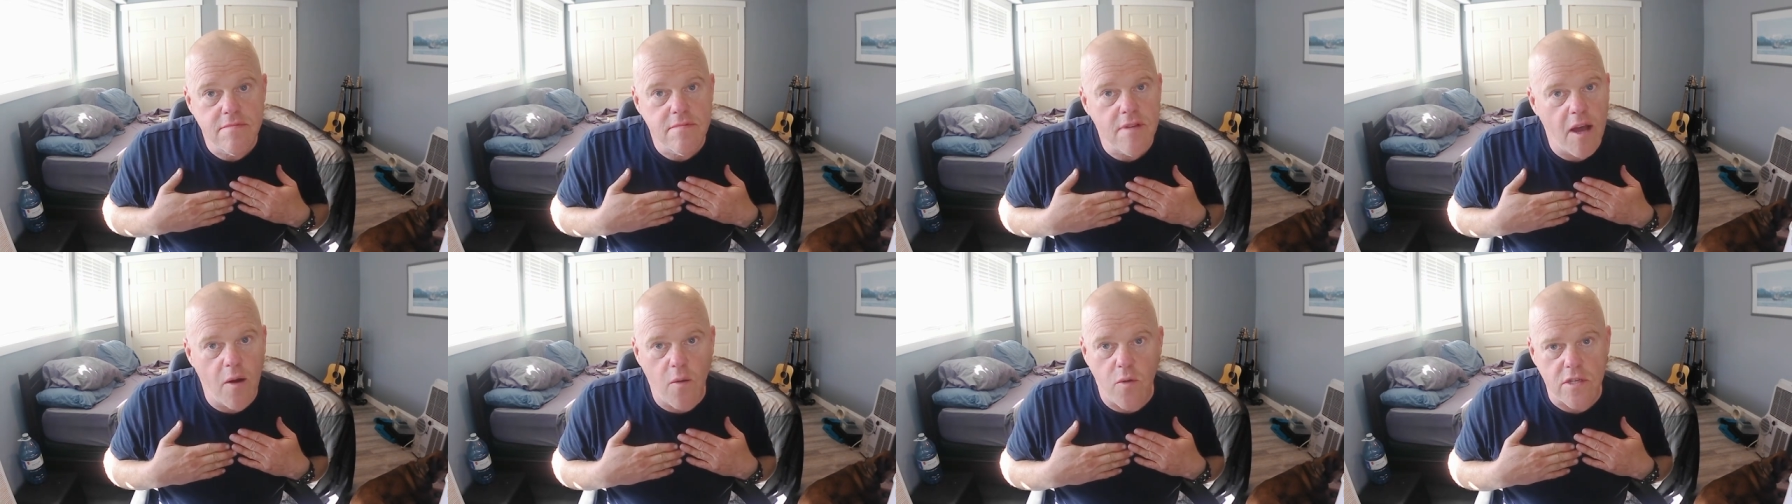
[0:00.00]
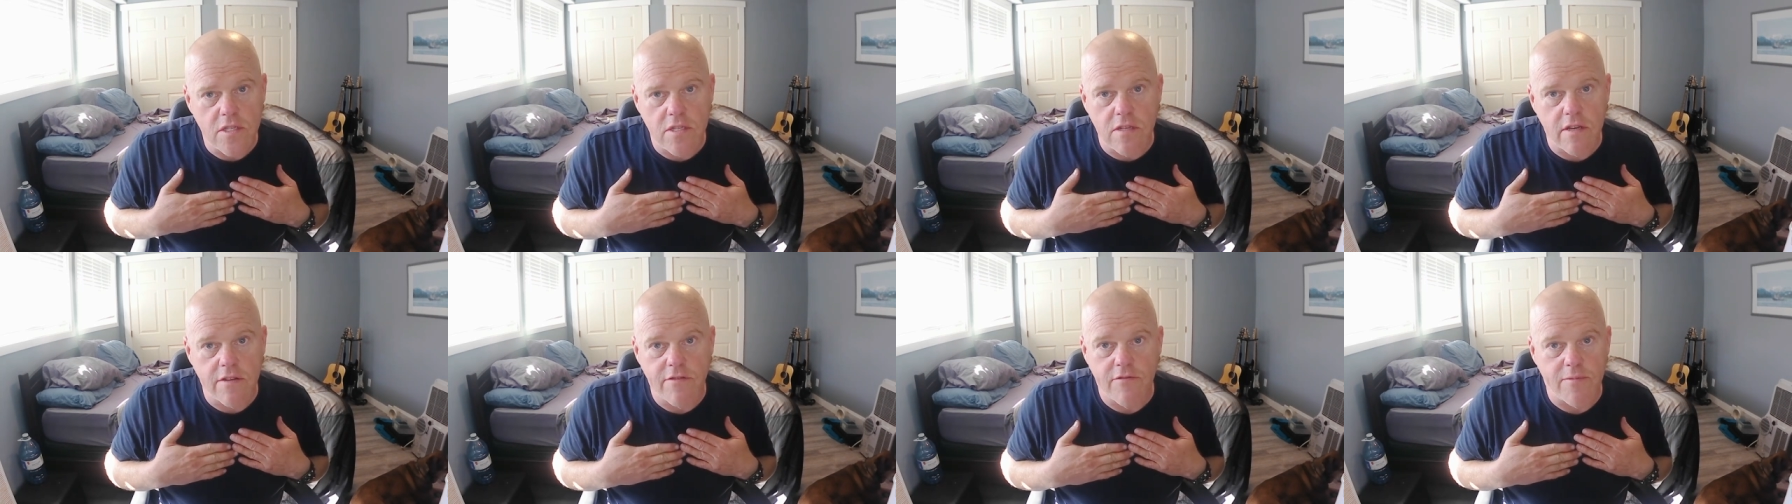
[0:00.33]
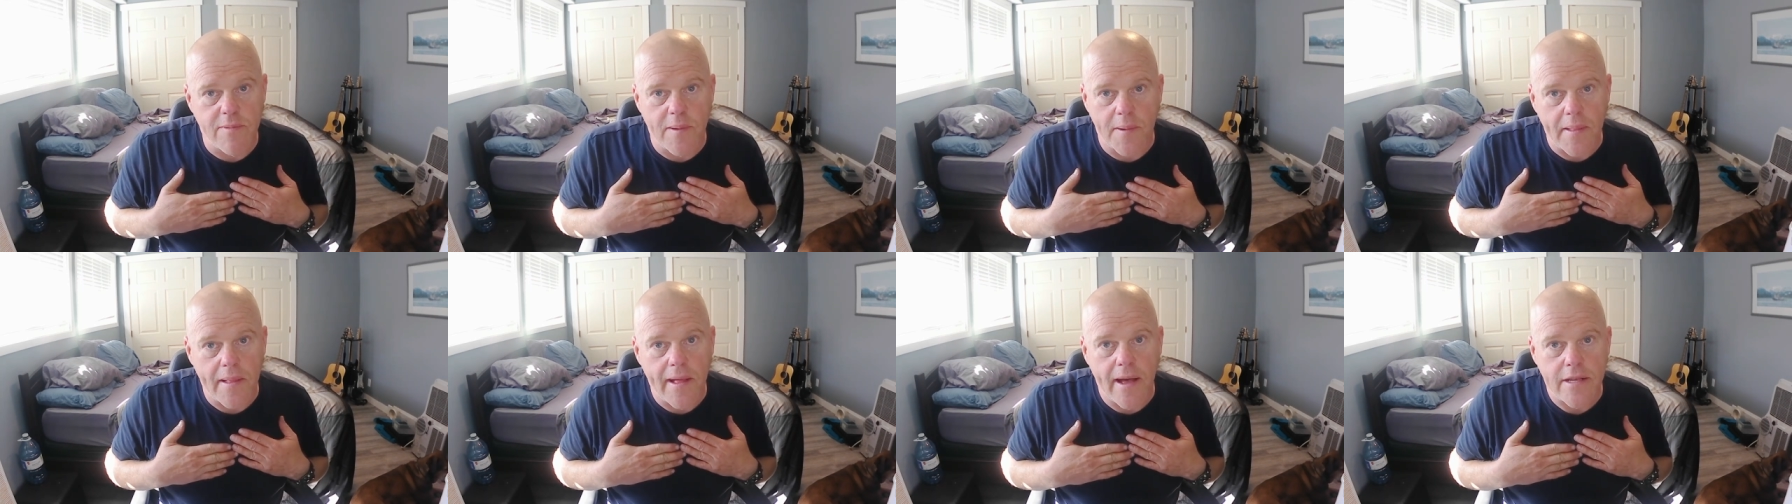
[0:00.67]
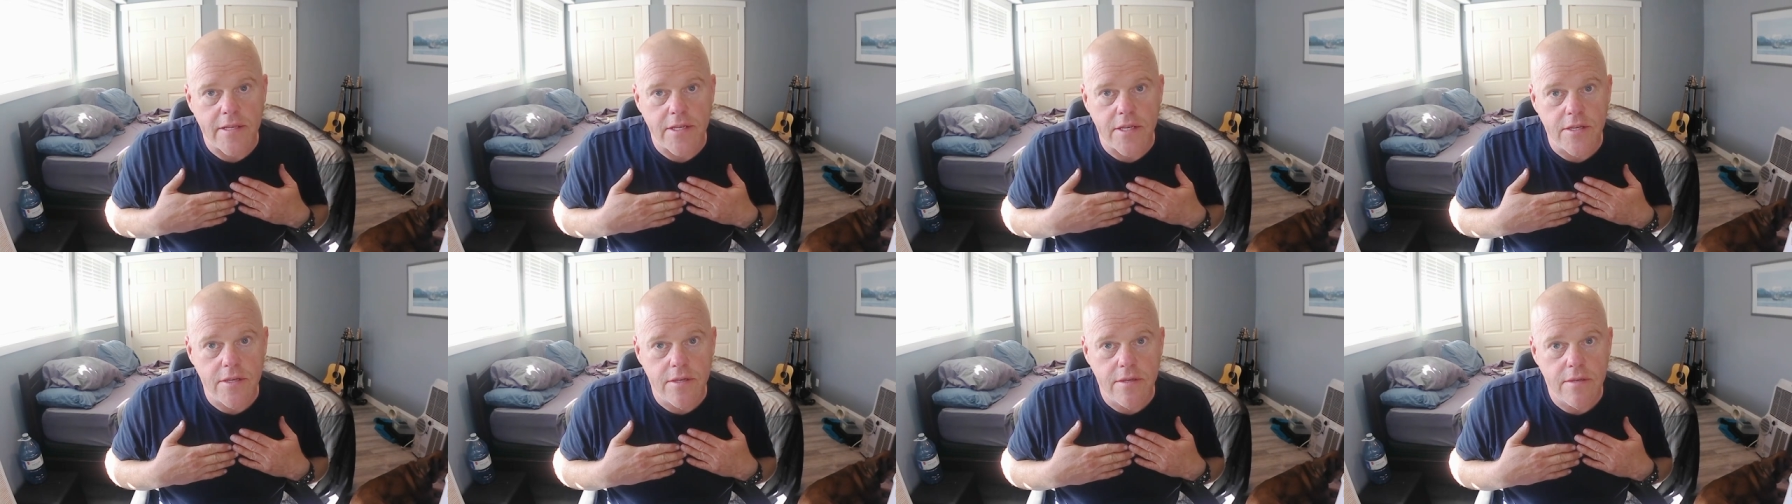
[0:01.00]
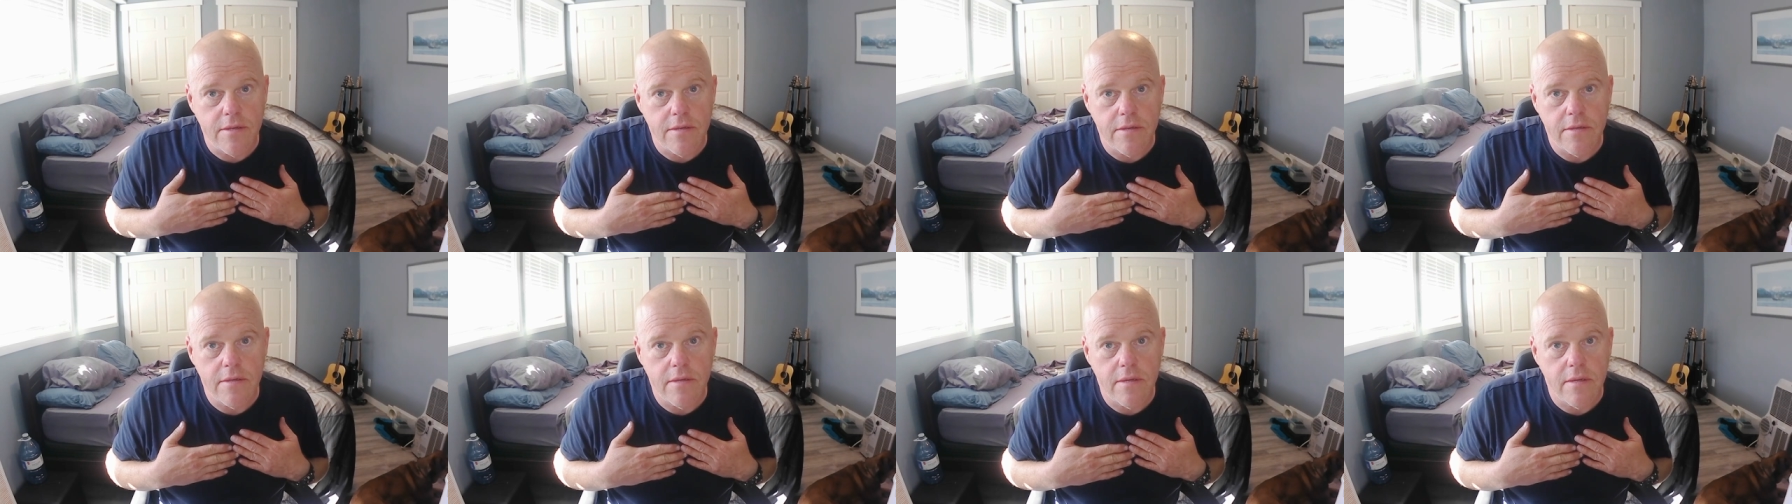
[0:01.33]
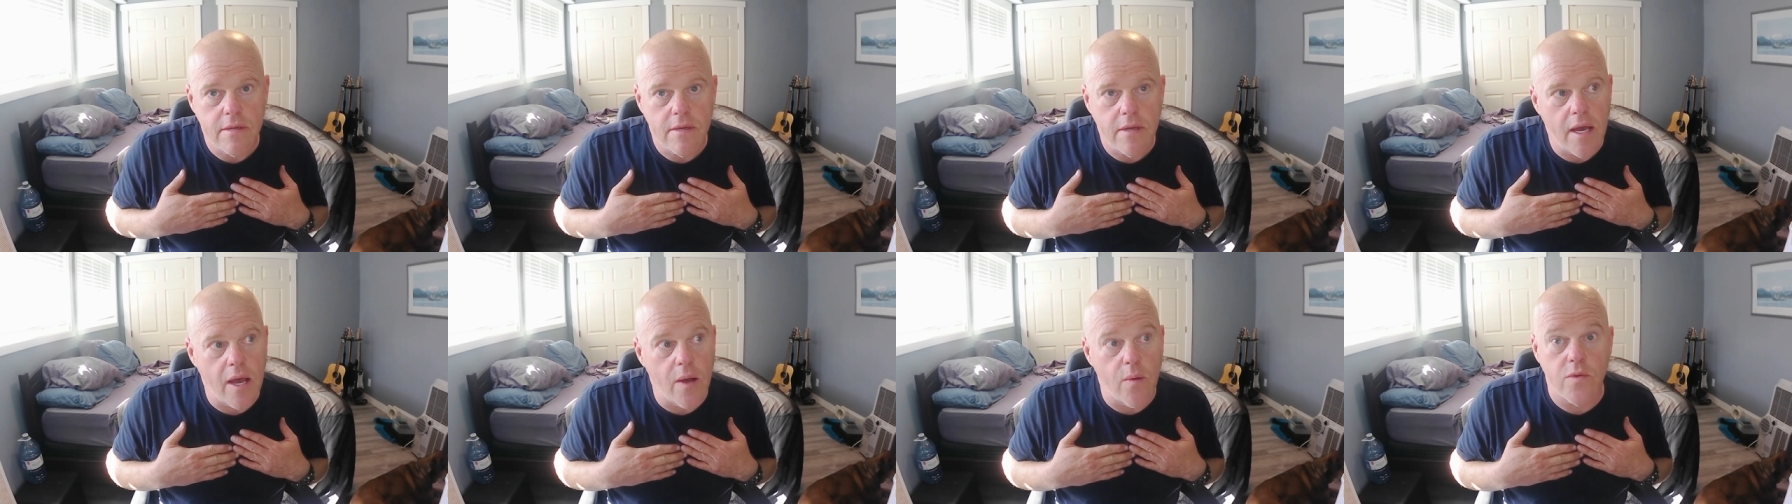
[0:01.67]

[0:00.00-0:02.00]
I wasn't looking for my glasses. I